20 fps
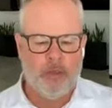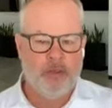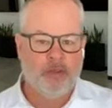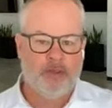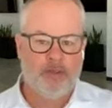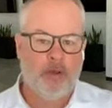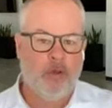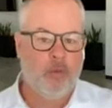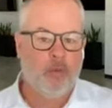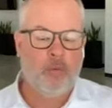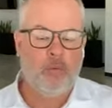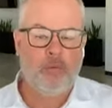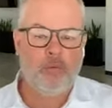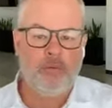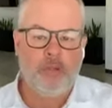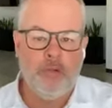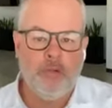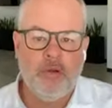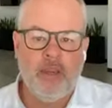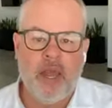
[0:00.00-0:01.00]
So
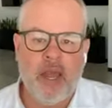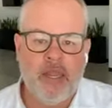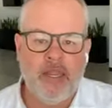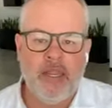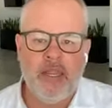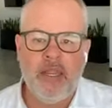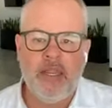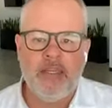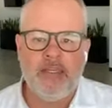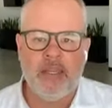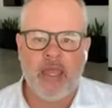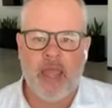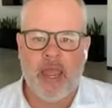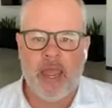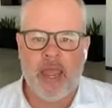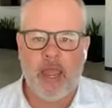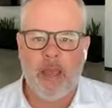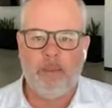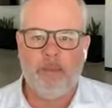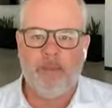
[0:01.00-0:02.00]
you and I need to
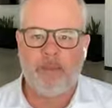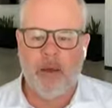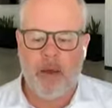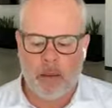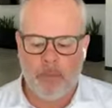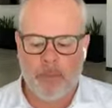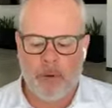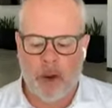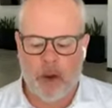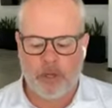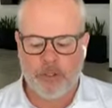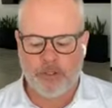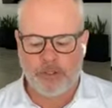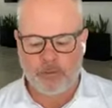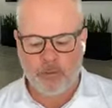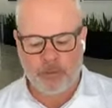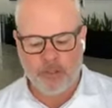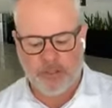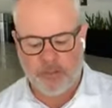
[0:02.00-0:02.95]
amp up our joy.